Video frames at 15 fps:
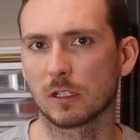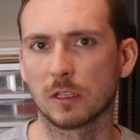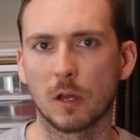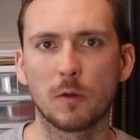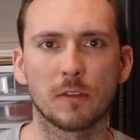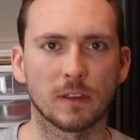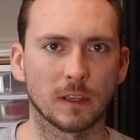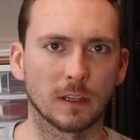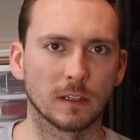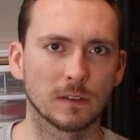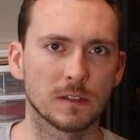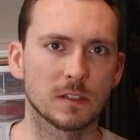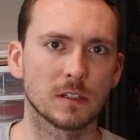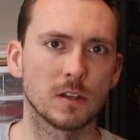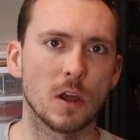clothing,
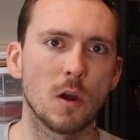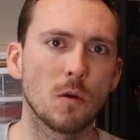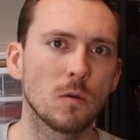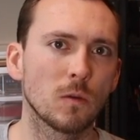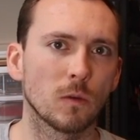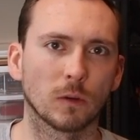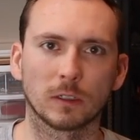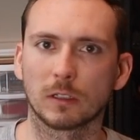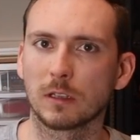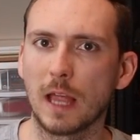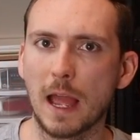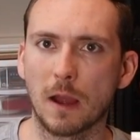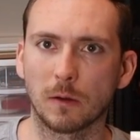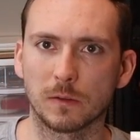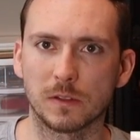snow, or
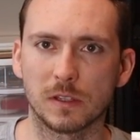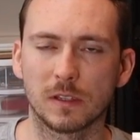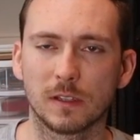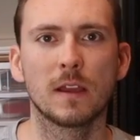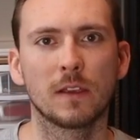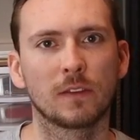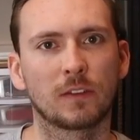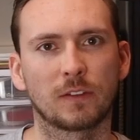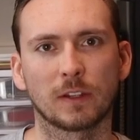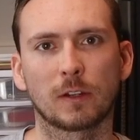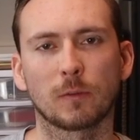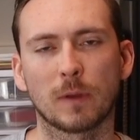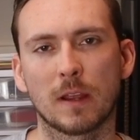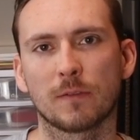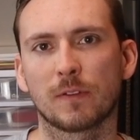clouds, stick
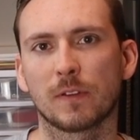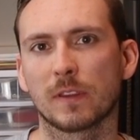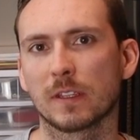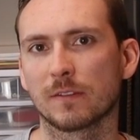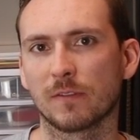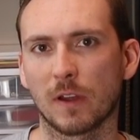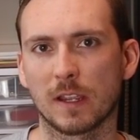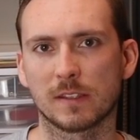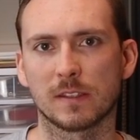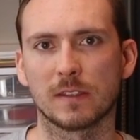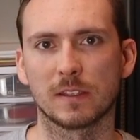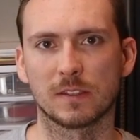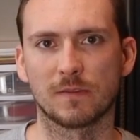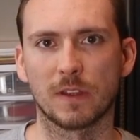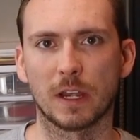around for the advice in
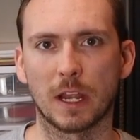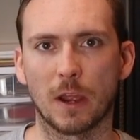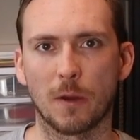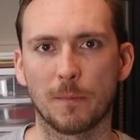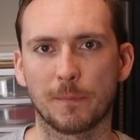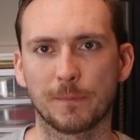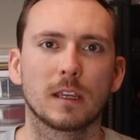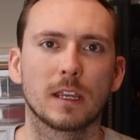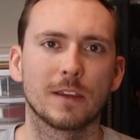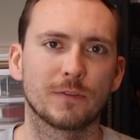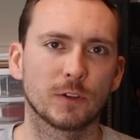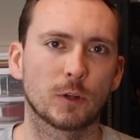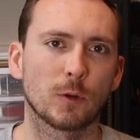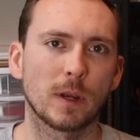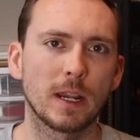this video. If
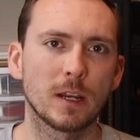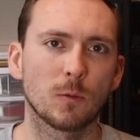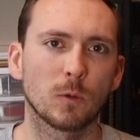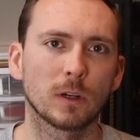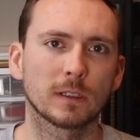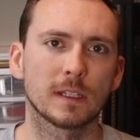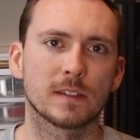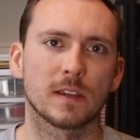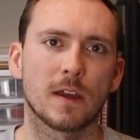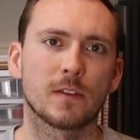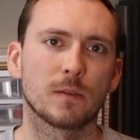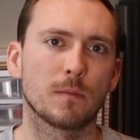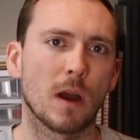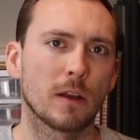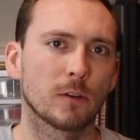you're creating work that's either
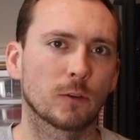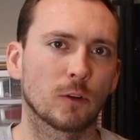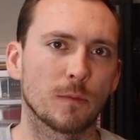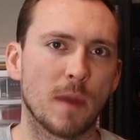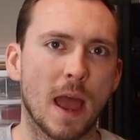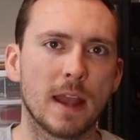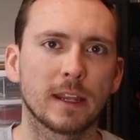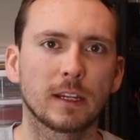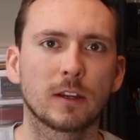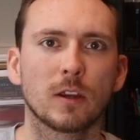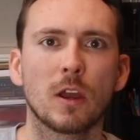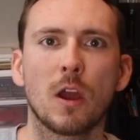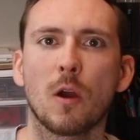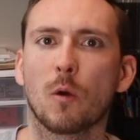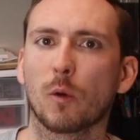monochromatic
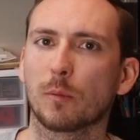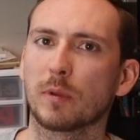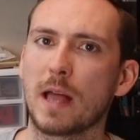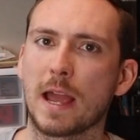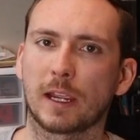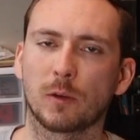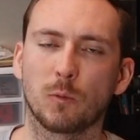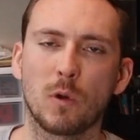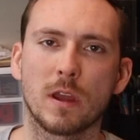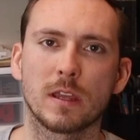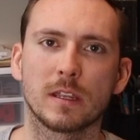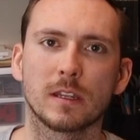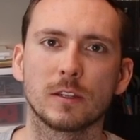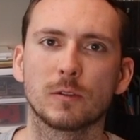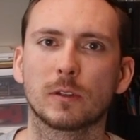or black and
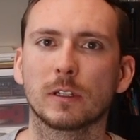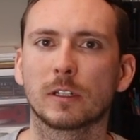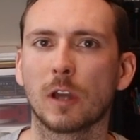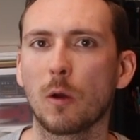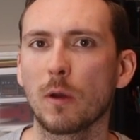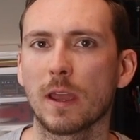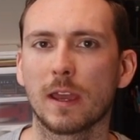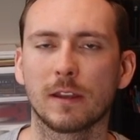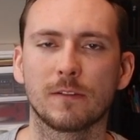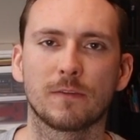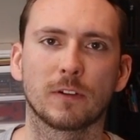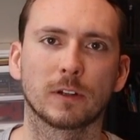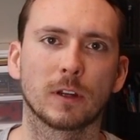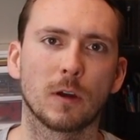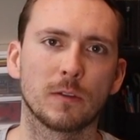white, you can go ahead and
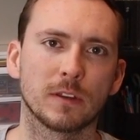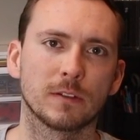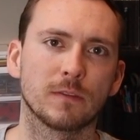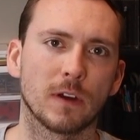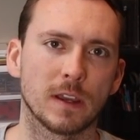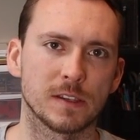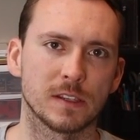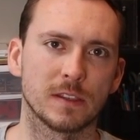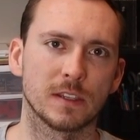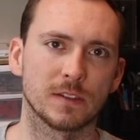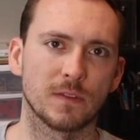forgo the advice in this